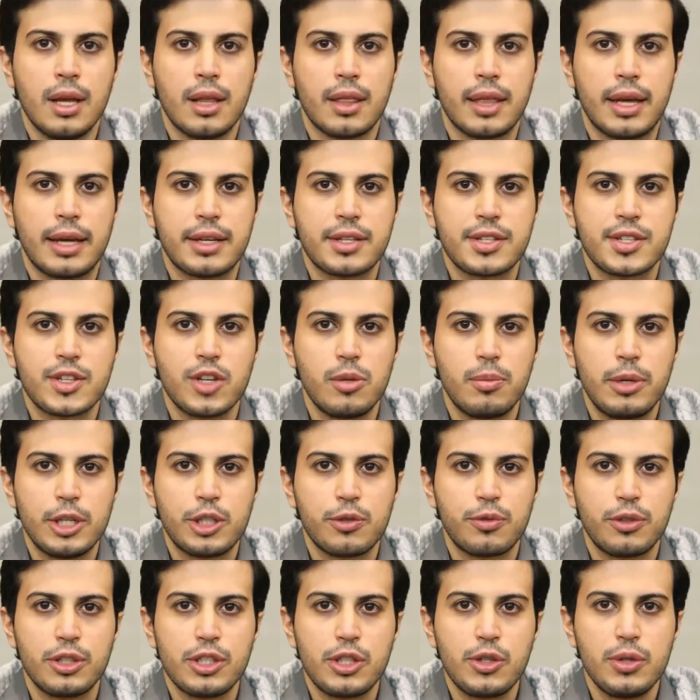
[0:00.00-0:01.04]
Thanks so much
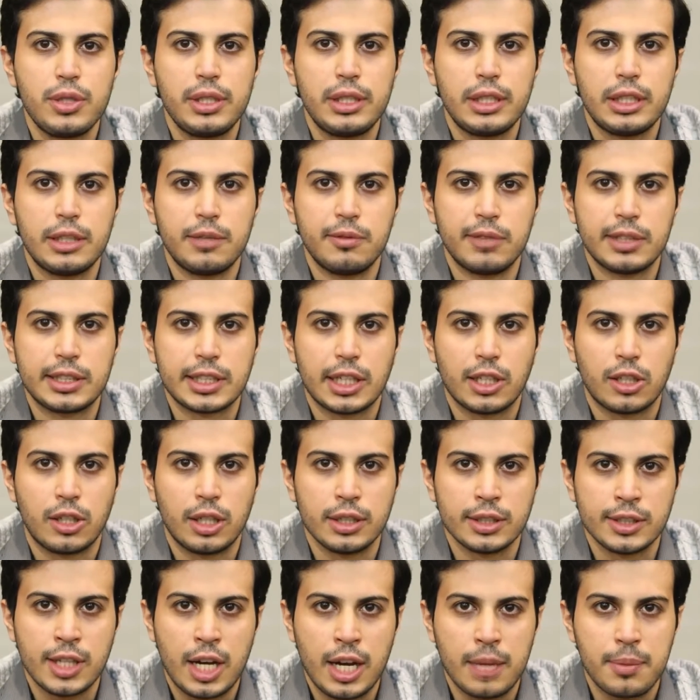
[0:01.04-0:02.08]
for tuning in with
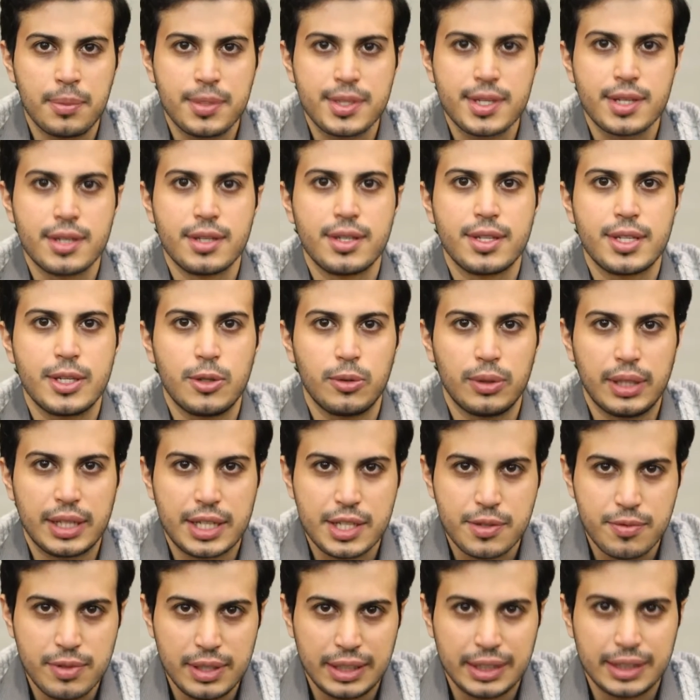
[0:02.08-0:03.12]
Tehran Times. See you
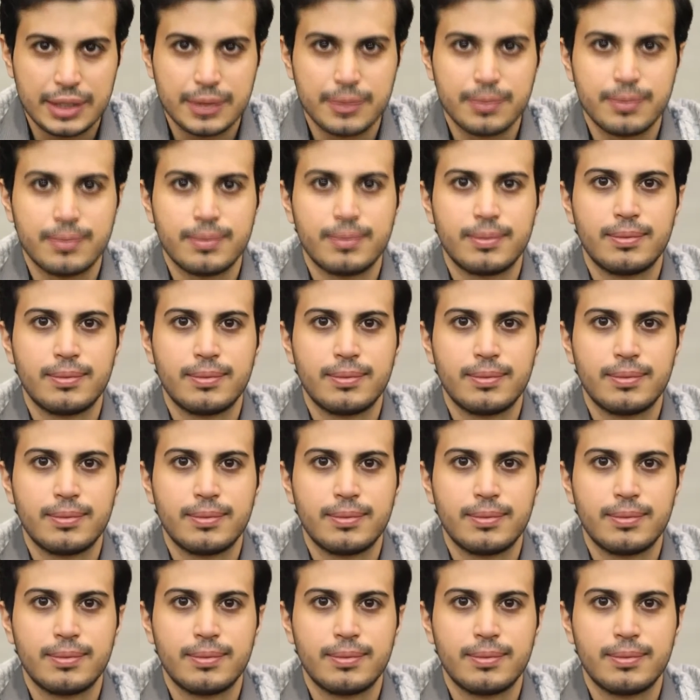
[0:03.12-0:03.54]
next week.